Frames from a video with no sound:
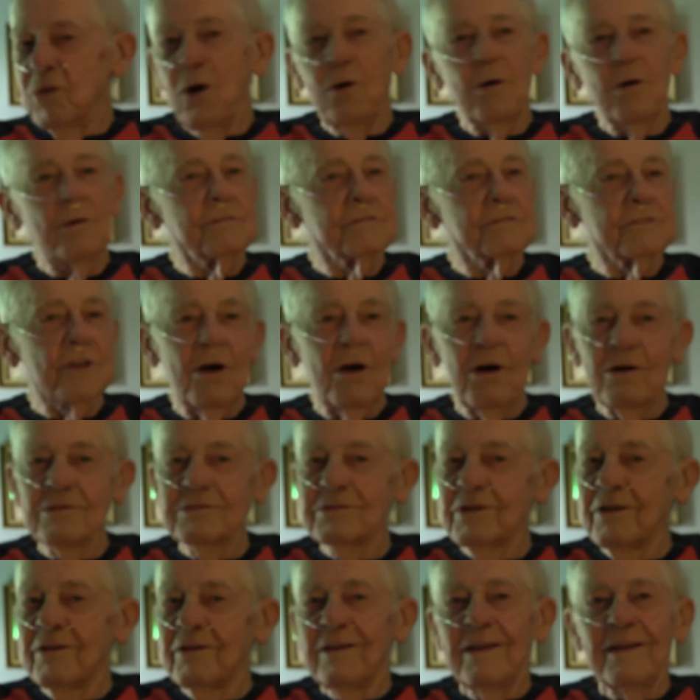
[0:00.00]
No, it was
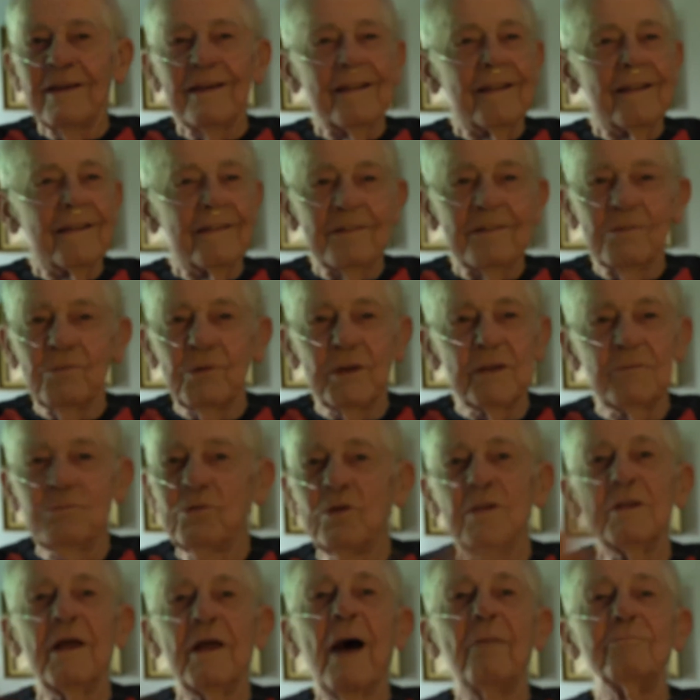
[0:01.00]
all. We,
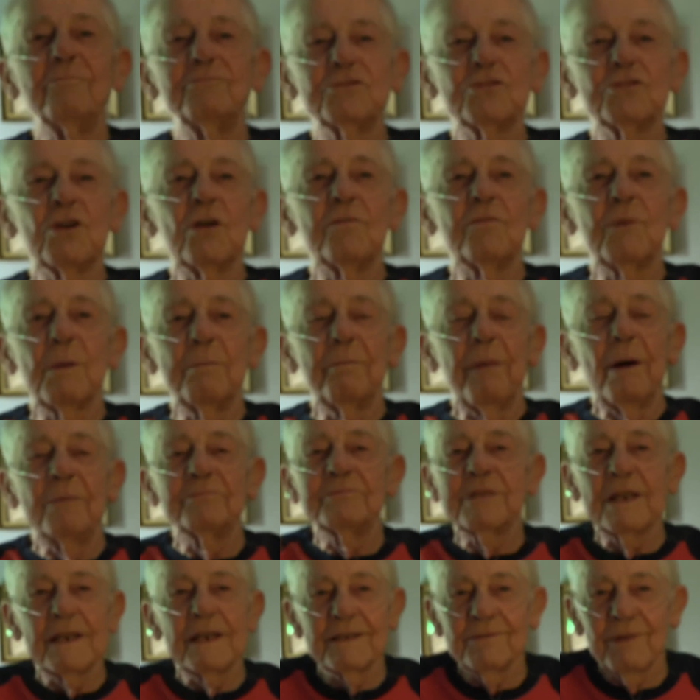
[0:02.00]
we I'm sure if we
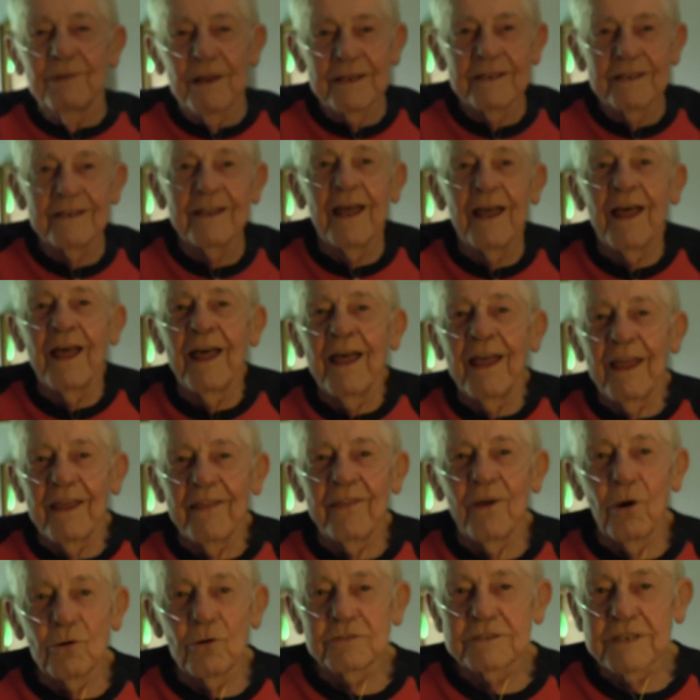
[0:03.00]
bumped anyone
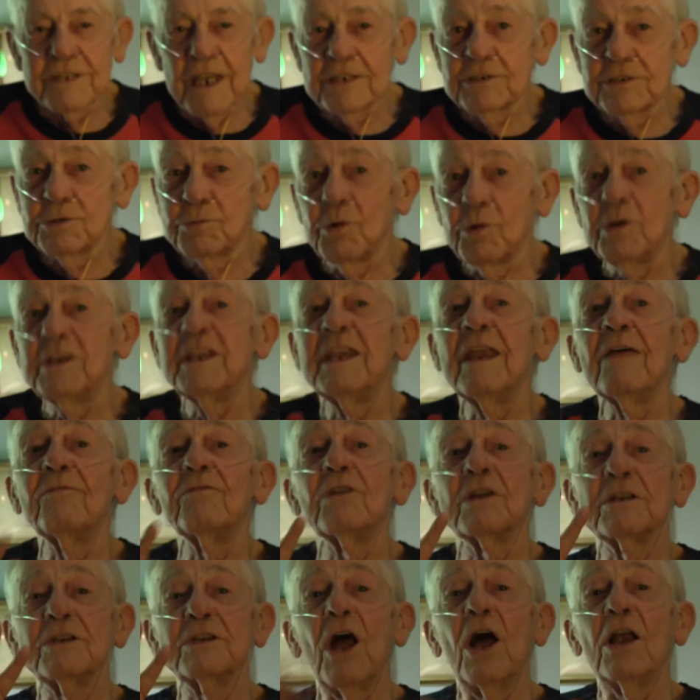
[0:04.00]
in those days, you would
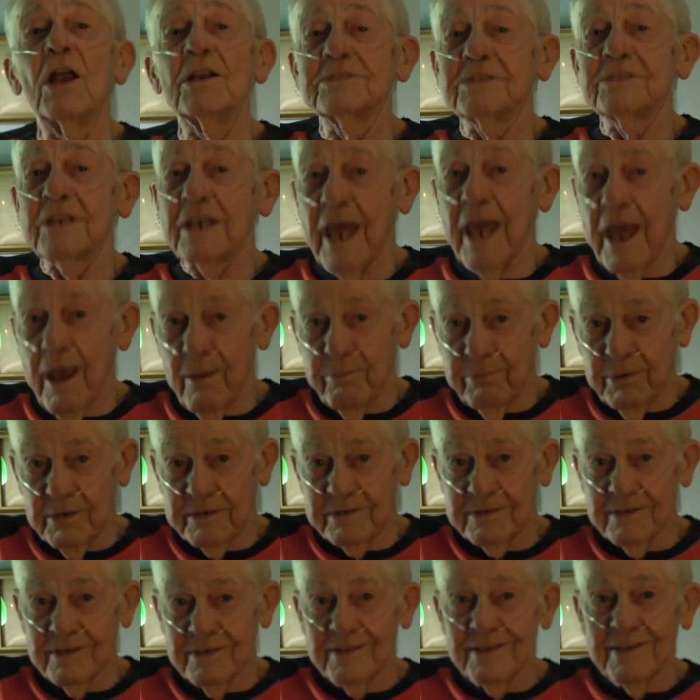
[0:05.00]
never acknowledge it
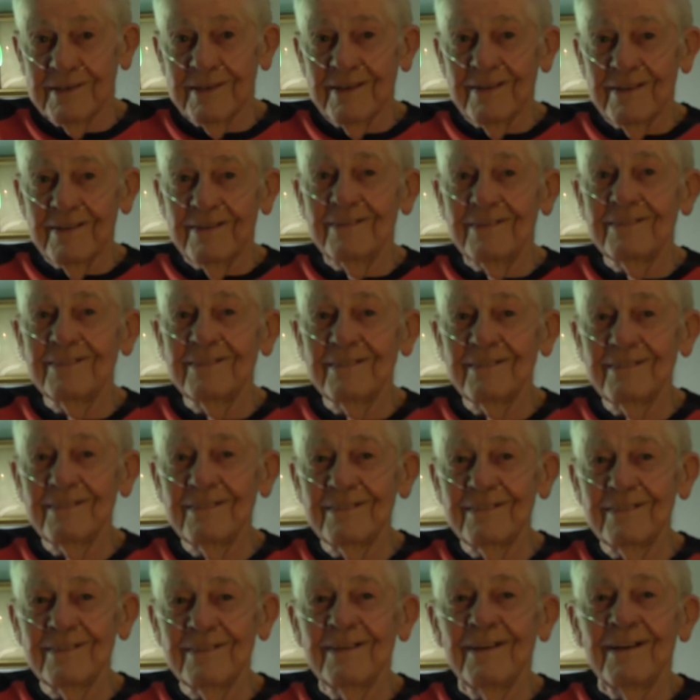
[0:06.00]
happened.
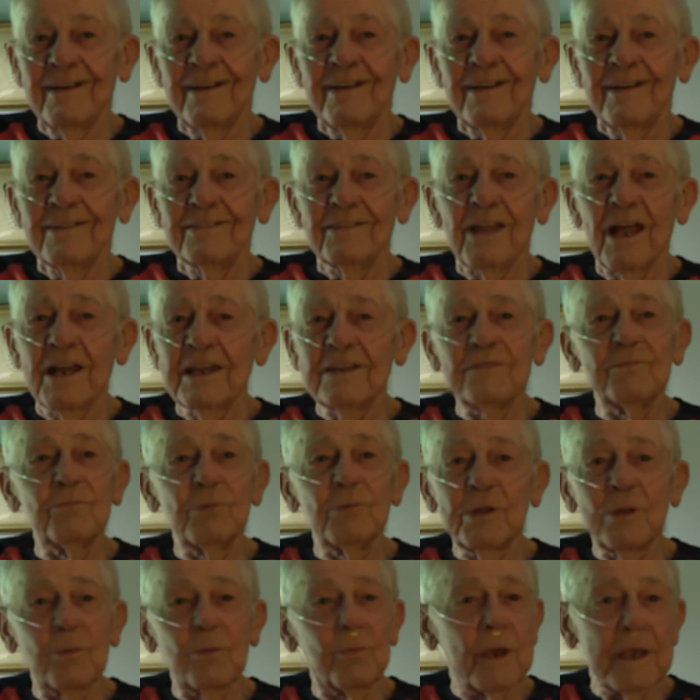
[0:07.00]
Not even
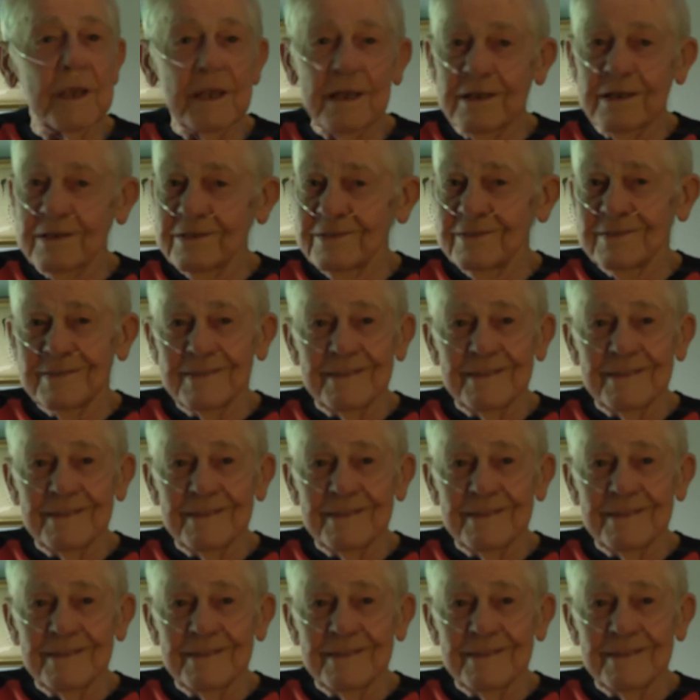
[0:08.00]
with a wink.